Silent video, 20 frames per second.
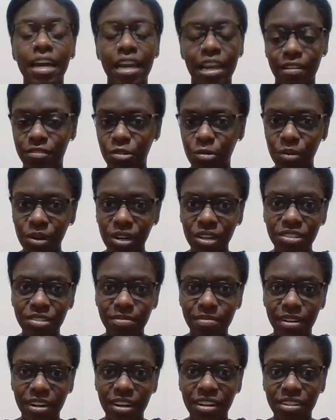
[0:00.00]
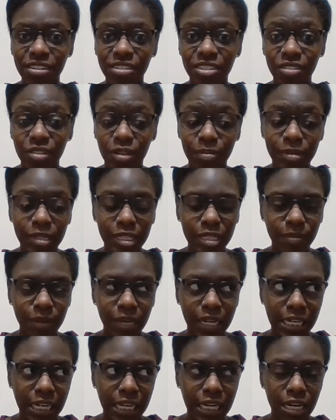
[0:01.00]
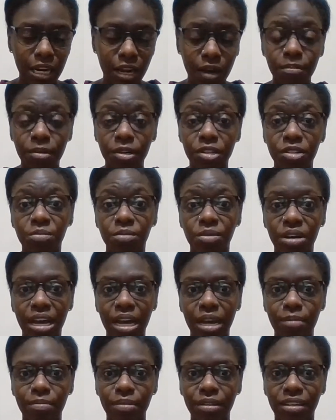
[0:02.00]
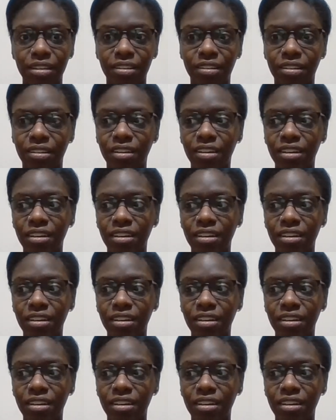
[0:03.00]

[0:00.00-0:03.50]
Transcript: After work tomorrow, so I'm expecting not much will happen